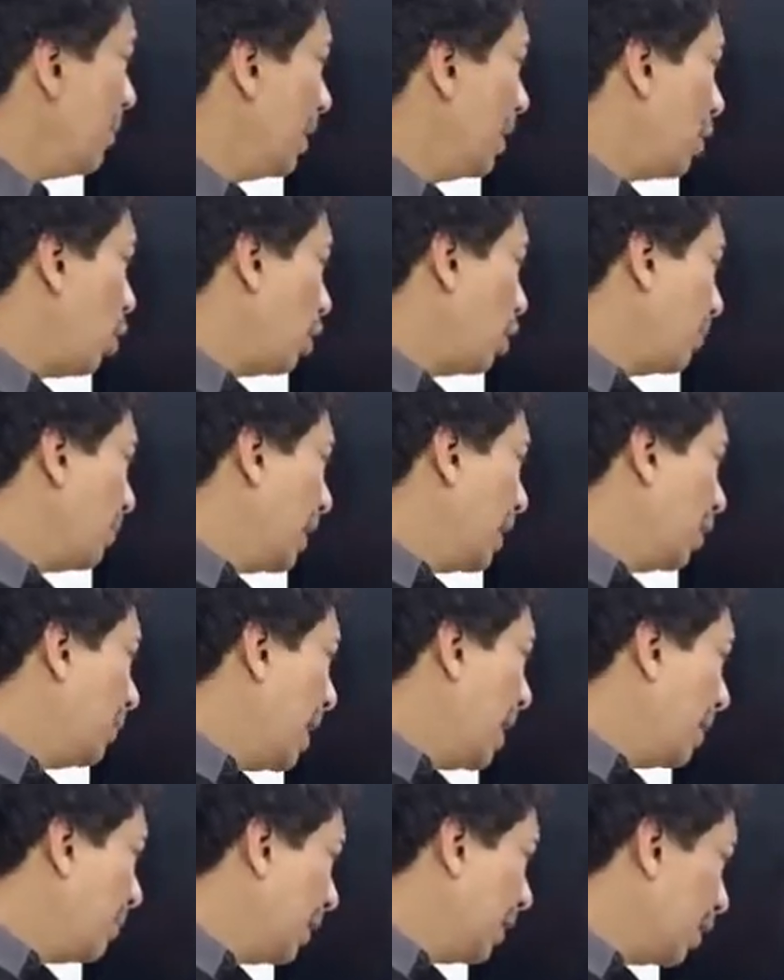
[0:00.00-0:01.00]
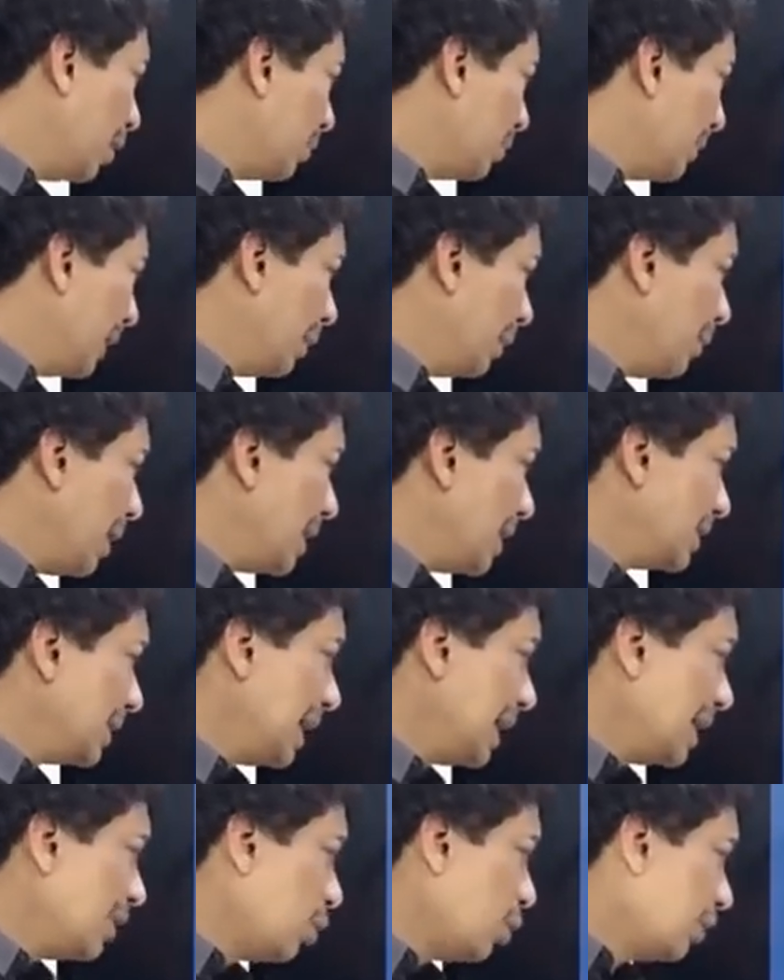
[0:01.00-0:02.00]
amyloidotic melanoma. Amyloidotic melanoma
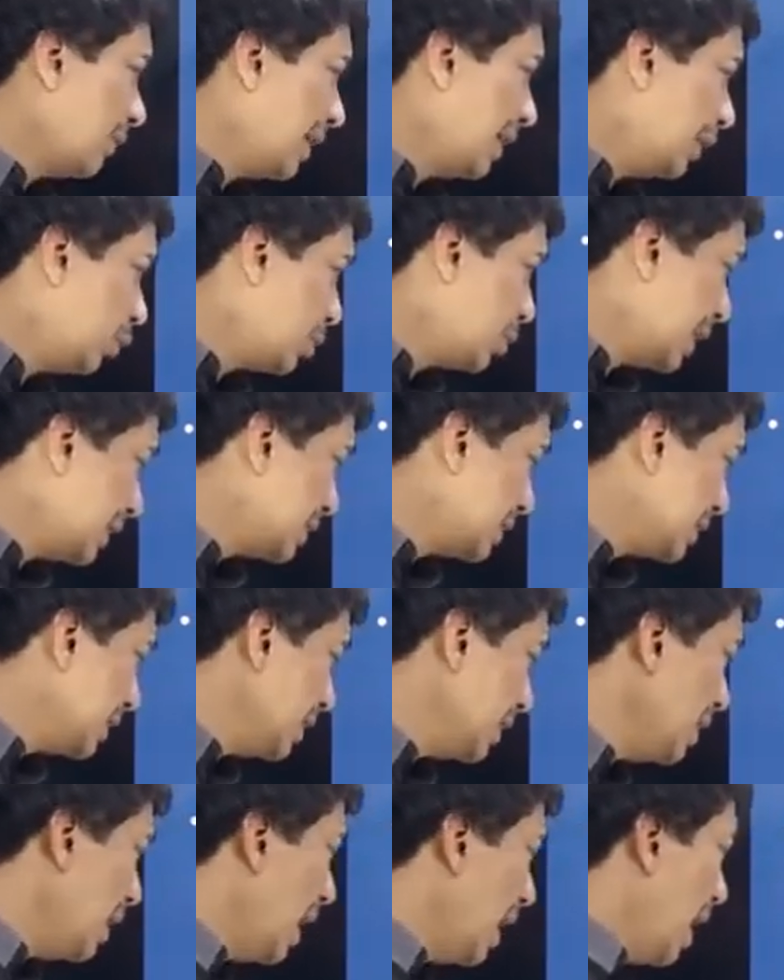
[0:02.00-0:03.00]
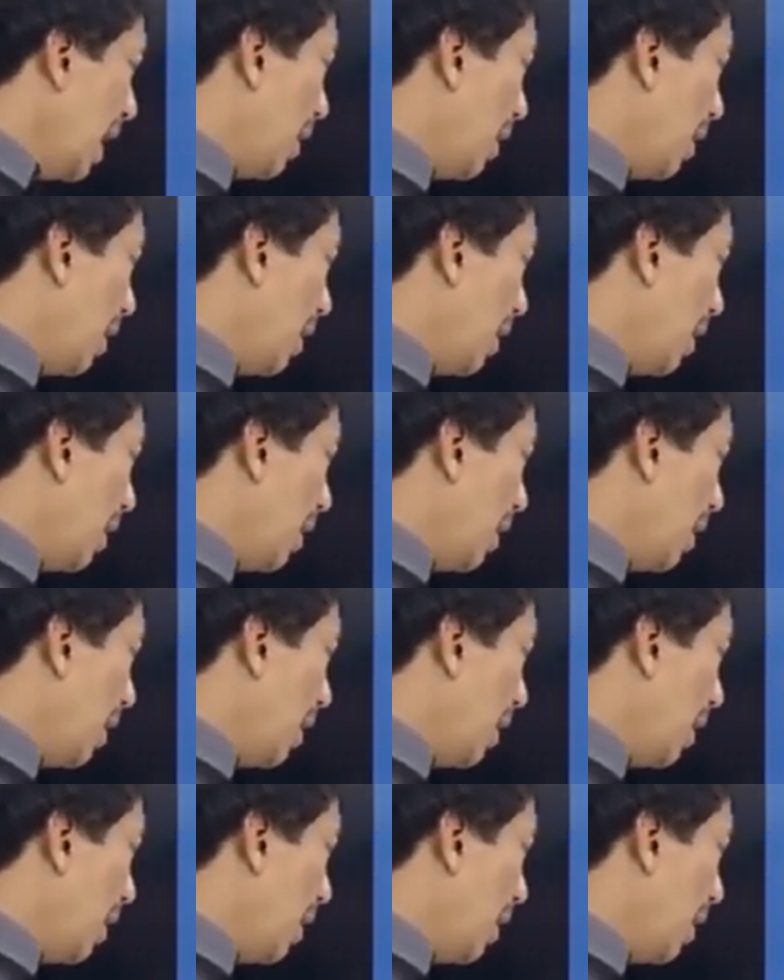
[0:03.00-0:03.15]
is again not a very good answer,